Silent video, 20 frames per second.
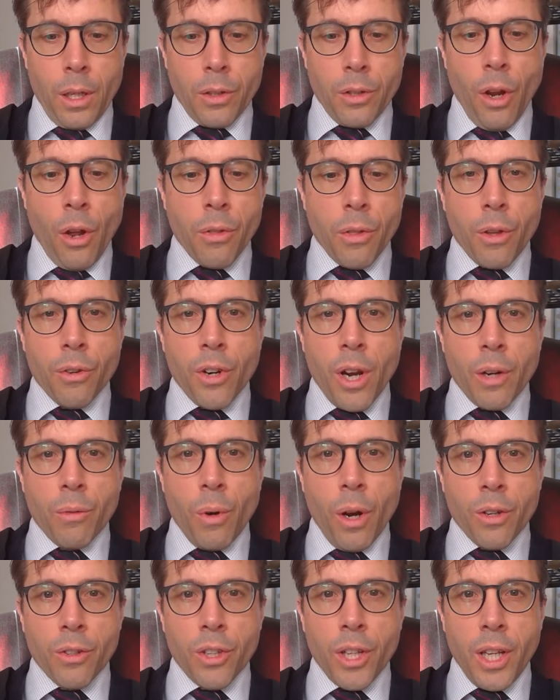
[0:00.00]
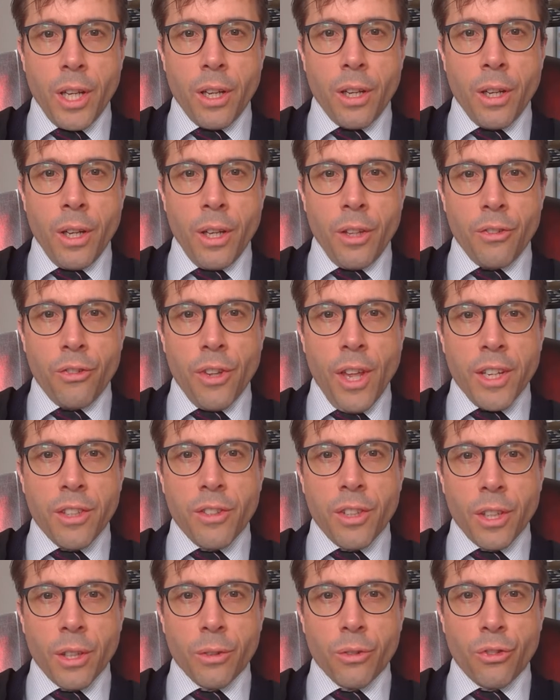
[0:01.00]
Note that I wrote here z
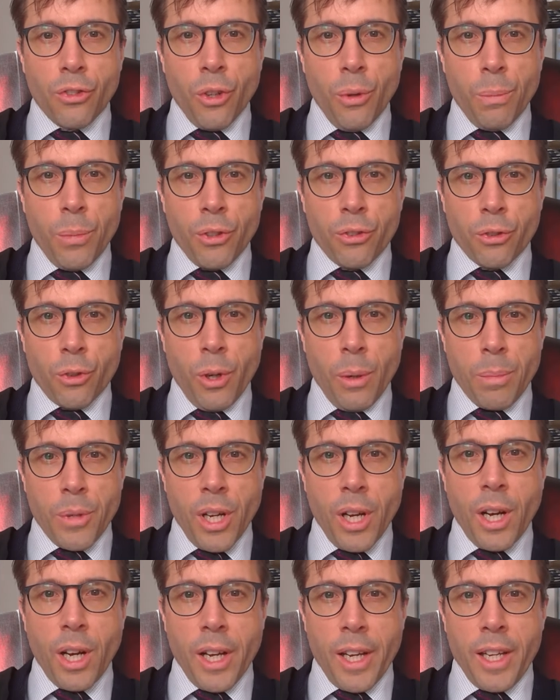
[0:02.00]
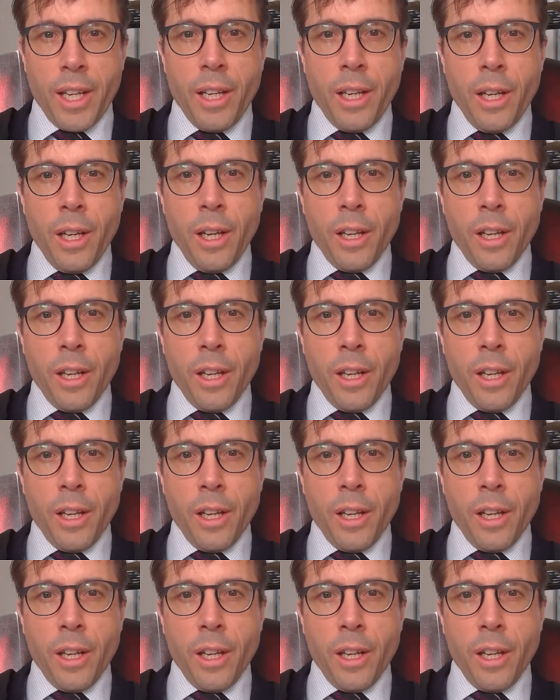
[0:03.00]
tilde superscript I,